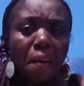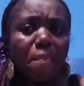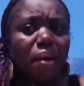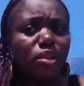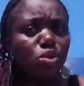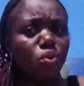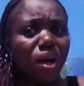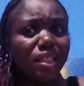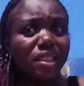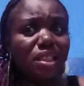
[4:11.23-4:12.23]
But
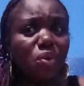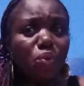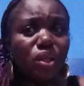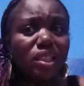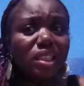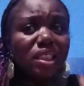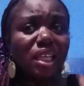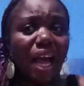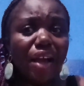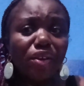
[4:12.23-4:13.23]
one thing with this
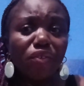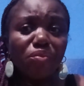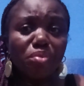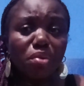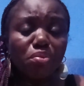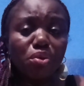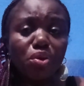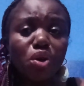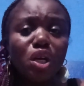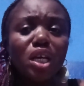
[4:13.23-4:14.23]
kind of
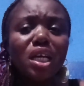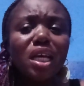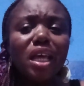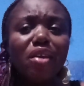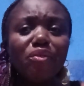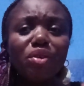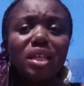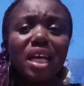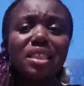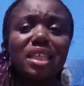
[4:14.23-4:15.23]
people,
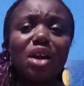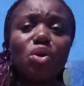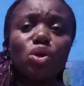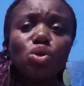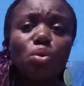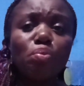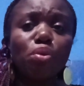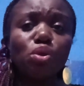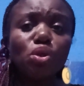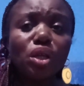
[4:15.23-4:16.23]
even as they are going to
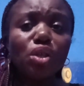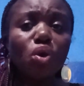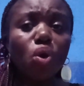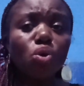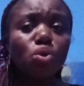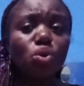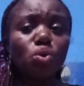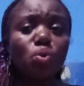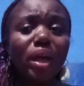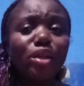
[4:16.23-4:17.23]
put in all
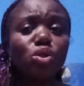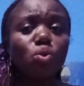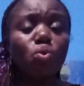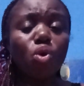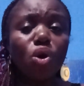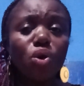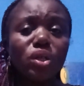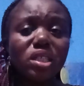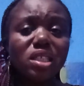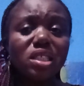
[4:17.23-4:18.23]
those work to work
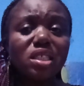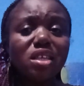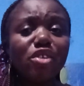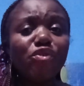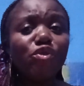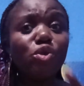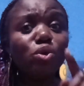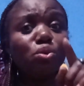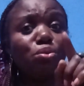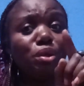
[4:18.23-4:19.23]
on it, if
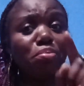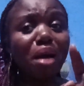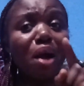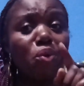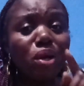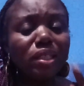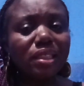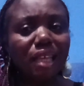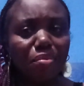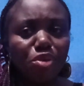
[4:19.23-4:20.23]
you be man wey
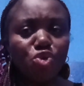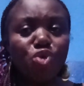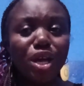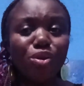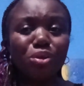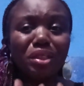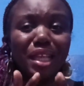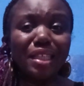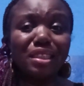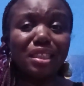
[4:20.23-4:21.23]
sabi, when you
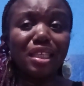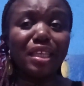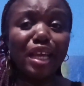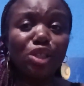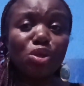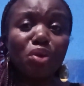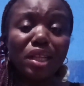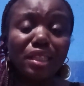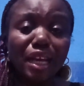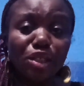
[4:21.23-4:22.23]
test the
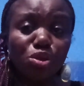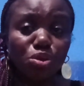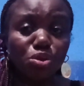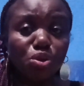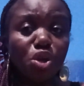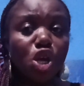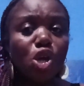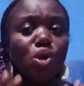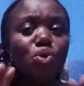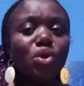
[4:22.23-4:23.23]
natural title to,
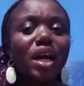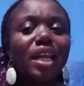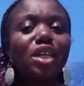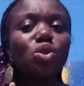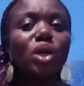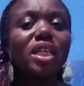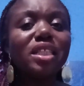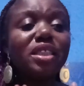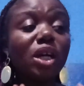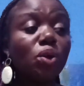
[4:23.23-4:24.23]
you can actually
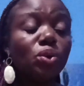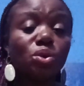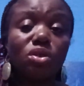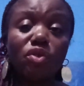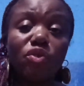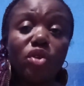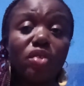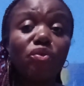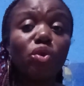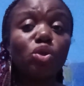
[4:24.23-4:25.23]
tell the
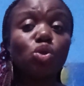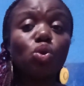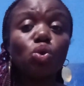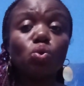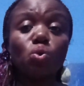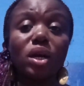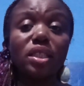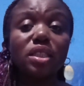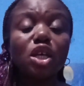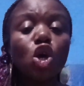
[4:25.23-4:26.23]
difference from those
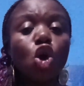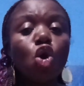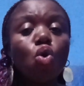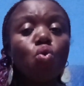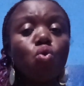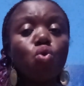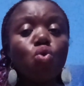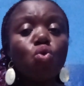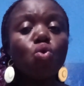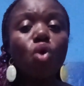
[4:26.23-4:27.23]
ones
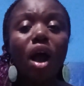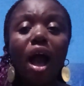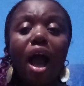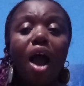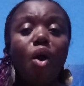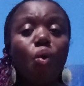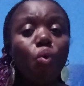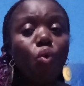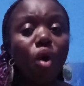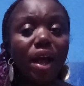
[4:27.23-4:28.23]
who are
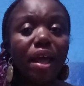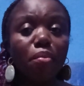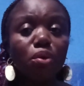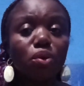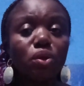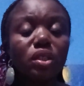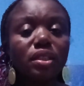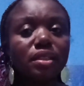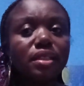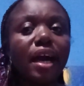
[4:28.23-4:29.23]
workable
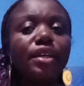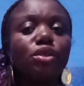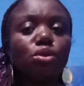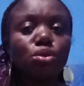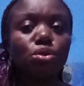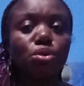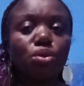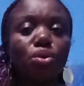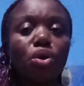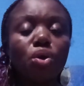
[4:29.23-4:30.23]
tied
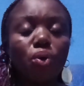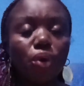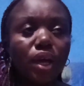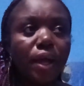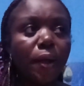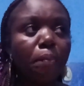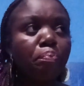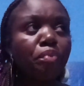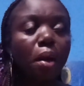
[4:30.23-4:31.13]
to, okay?